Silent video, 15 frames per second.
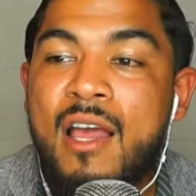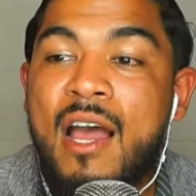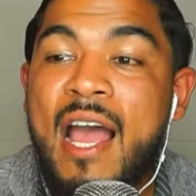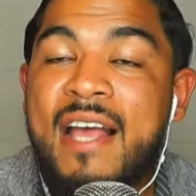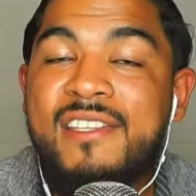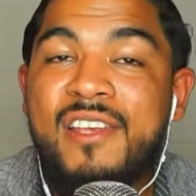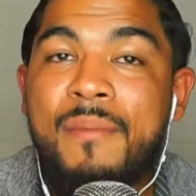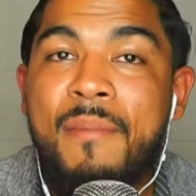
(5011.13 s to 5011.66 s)

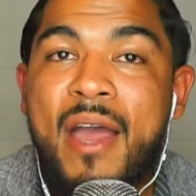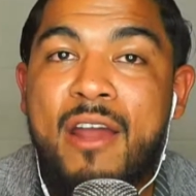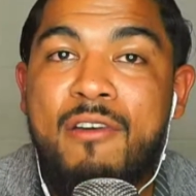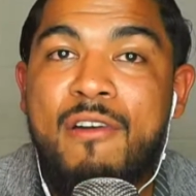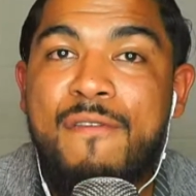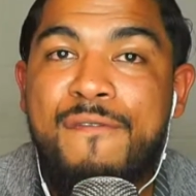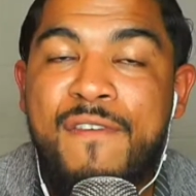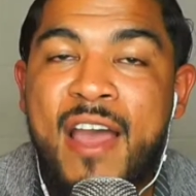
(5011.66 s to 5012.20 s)
As a matter
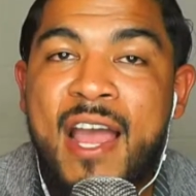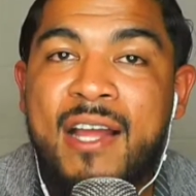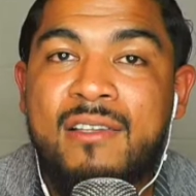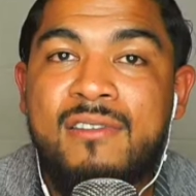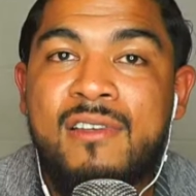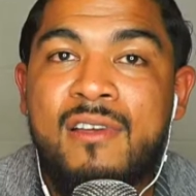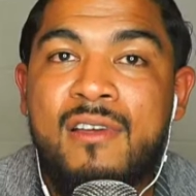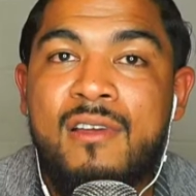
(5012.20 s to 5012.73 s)
of
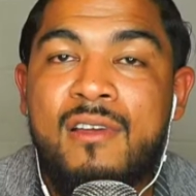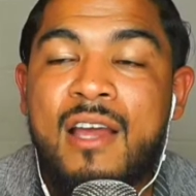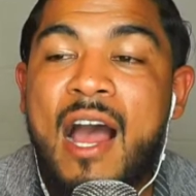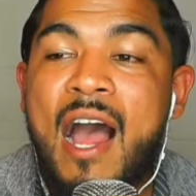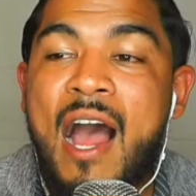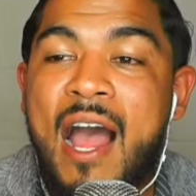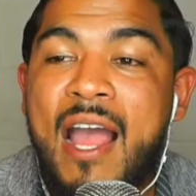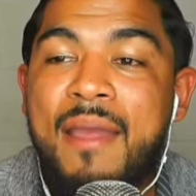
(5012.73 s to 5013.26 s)
fact,
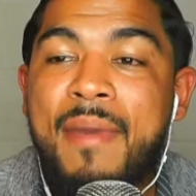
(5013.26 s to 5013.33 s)
I